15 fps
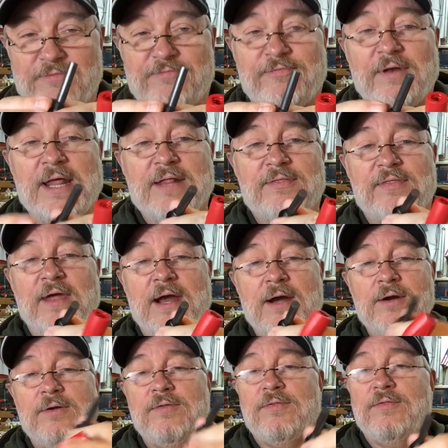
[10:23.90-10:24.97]
flint
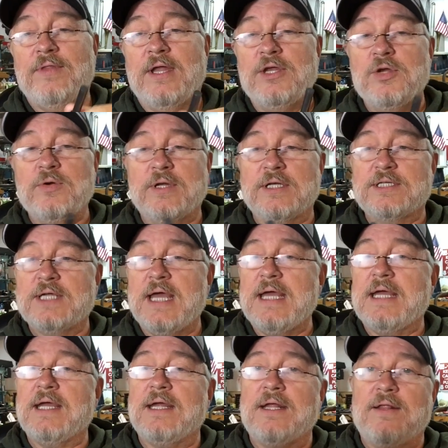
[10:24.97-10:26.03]
there that you can
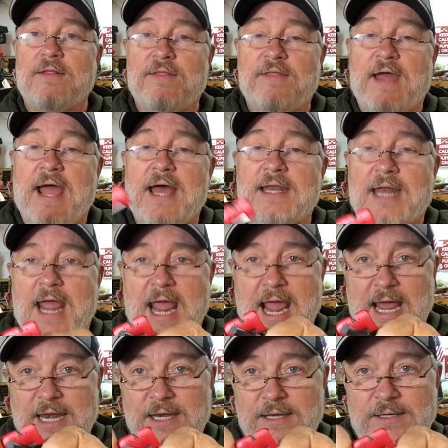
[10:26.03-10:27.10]
take that
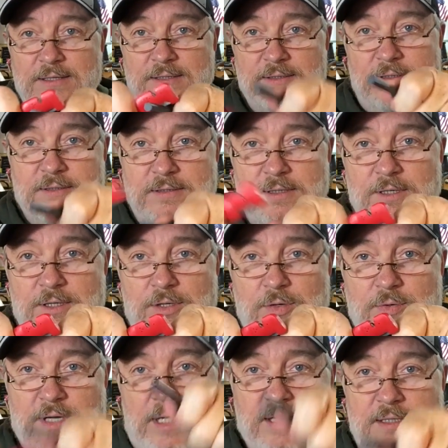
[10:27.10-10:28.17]
and you
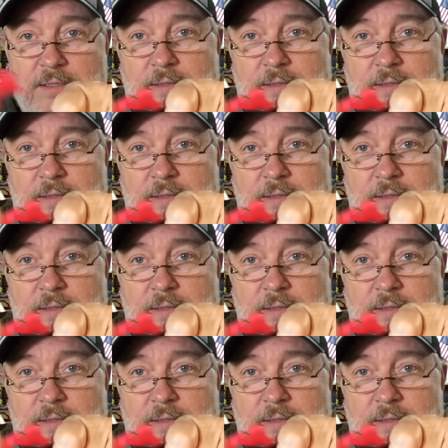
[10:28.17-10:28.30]
can,